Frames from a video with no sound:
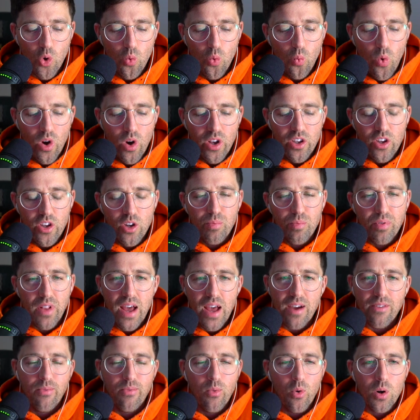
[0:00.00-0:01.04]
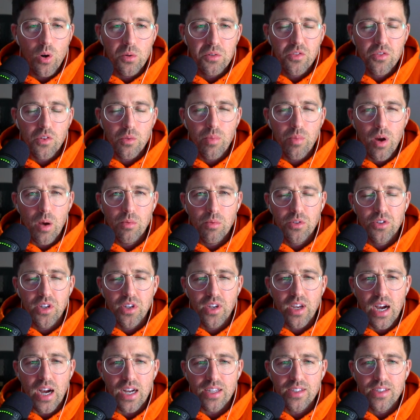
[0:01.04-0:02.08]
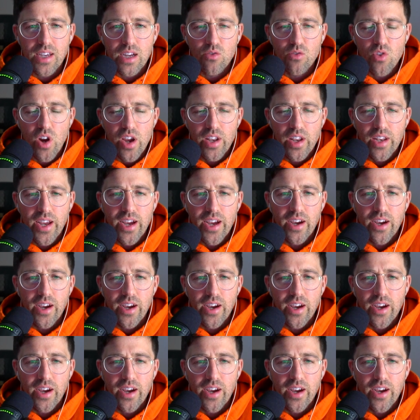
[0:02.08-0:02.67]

what are your platforms for publishing content right now?